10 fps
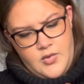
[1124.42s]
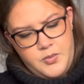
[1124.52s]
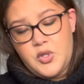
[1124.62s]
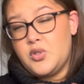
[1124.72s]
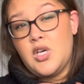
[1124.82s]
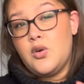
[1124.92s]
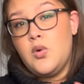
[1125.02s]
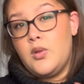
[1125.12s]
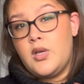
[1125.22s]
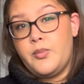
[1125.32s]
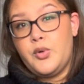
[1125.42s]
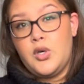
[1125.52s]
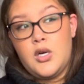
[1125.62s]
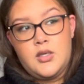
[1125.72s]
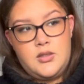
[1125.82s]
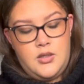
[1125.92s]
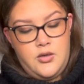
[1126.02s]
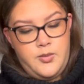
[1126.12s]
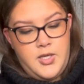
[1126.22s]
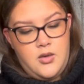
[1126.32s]
There's not a whole lot of product in here
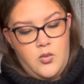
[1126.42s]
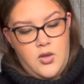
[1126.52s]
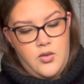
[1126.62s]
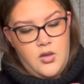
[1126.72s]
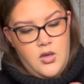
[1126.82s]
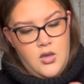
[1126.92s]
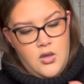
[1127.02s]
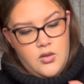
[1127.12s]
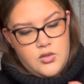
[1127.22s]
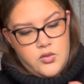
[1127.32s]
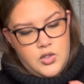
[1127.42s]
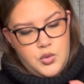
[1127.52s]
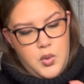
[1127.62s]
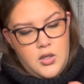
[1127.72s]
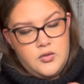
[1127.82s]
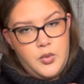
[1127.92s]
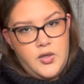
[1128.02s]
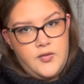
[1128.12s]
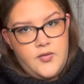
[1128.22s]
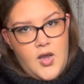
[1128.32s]
to begin with. There's only
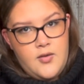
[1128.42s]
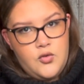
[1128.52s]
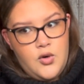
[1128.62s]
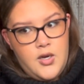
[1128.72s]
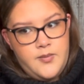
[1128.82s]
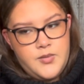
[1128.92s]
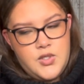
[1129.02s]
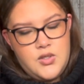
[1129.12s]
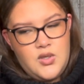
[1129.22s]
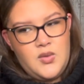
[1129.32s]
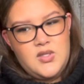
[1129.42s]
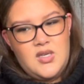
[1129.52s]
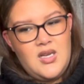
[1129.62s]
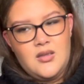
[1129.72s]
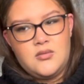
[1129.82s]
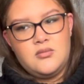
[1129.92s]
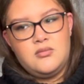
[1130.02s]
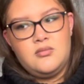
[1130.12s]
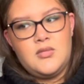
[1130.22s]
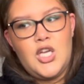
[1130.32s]
12.5 grams. So it's not
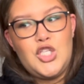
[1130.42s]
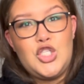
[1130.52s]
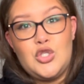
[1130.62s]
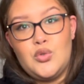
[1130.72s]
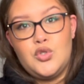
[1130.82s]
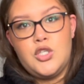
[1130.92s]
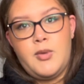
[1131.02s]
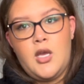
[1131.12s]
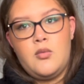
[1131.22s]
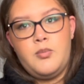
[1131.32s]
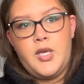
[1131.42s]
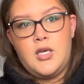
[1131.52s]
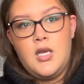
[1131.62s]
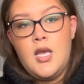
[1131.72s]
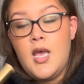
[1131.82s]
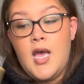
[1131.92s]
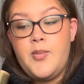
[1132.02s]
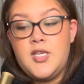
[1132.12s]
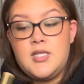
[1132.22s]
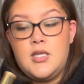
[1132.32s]
a huge amount, but I'm
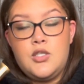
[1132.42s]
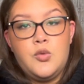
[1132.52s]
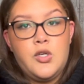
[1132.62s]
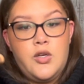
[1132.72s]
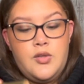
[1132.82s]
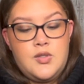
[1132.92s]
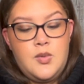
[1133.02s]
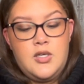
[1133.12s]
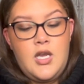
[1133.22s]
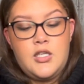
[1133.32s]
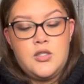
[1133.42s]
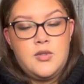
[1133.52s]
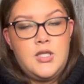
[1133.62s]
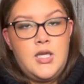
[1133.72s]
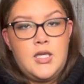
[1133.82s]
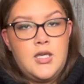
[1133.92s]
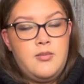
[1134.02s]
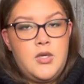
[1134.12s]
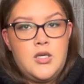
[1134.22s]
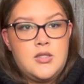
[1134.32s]
excited to work on this one. I do really like it.
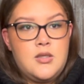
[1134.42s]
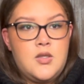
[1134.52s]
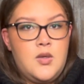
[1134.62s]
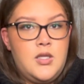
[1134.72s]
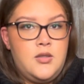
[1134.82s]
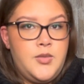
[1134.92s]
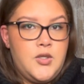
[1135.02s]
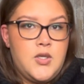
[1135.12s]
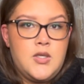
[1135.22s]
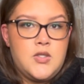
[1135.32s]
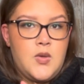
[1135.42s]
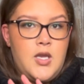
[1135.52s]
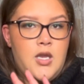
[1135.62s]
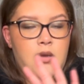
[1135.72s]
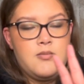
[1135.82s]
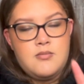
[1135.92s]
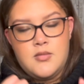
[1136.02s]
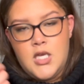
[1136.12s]
Merit's also clean beauty, so I am